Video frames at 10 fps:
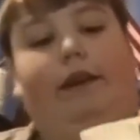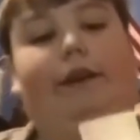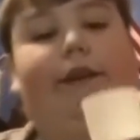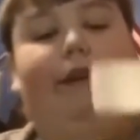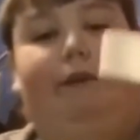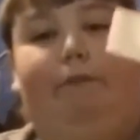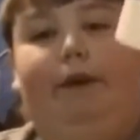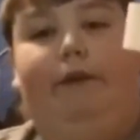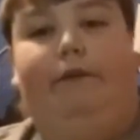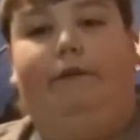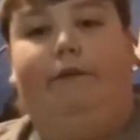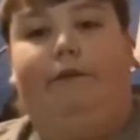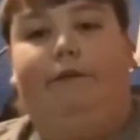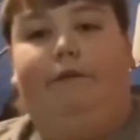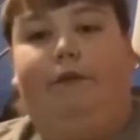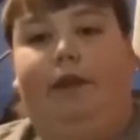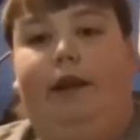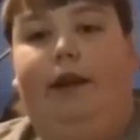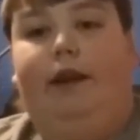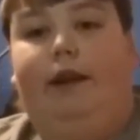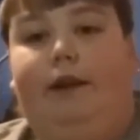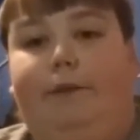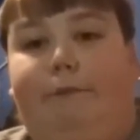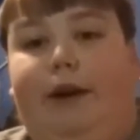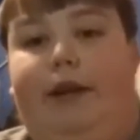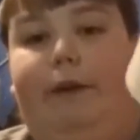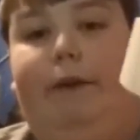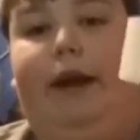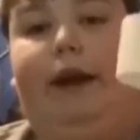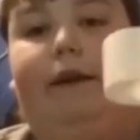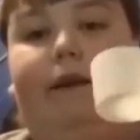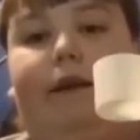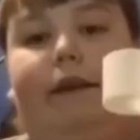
This is the spoon. It's pretty big.